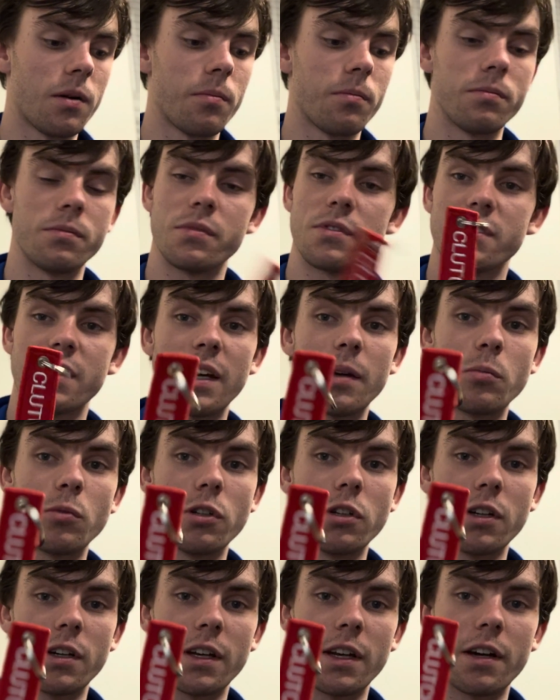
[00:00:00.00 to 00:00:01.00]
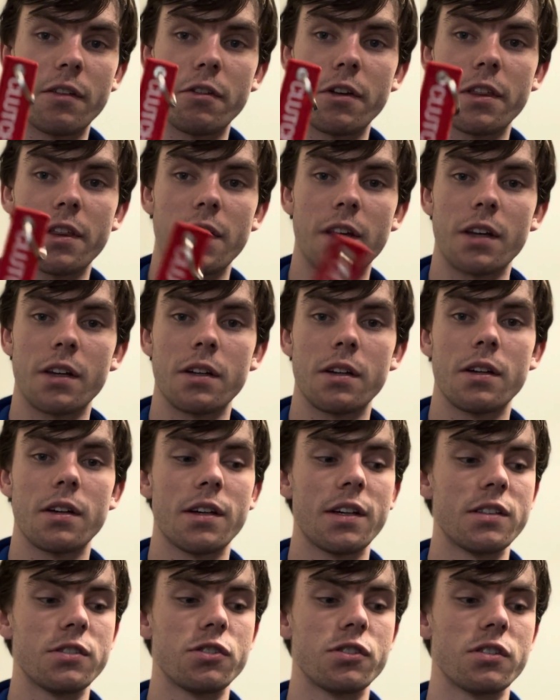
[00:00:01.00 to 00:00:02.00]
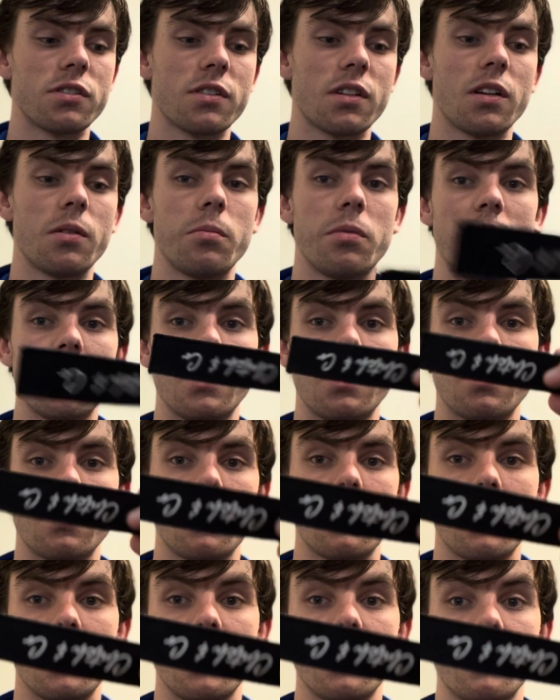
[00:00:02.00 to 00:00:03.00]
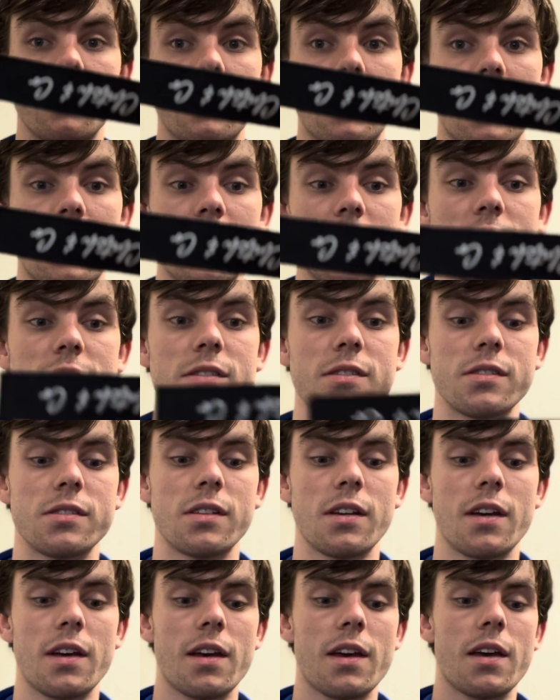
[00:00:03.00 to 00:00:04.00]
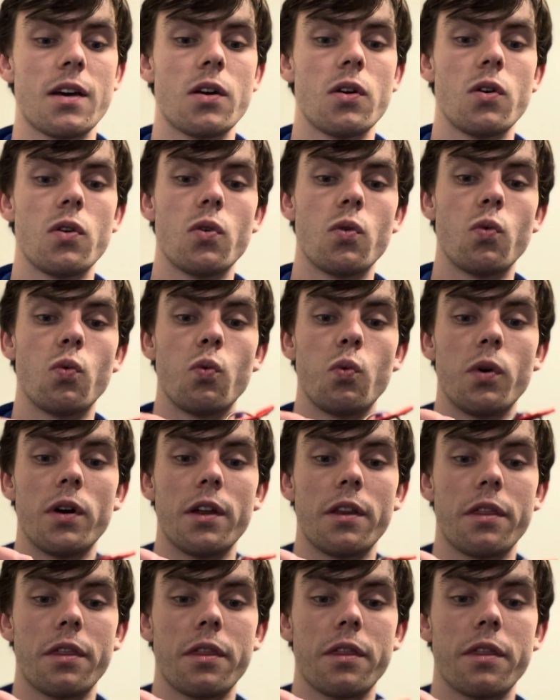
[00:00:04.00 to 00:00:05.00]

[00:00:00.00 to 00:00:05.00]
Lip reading: Same look and everything. It's just gonna be this size with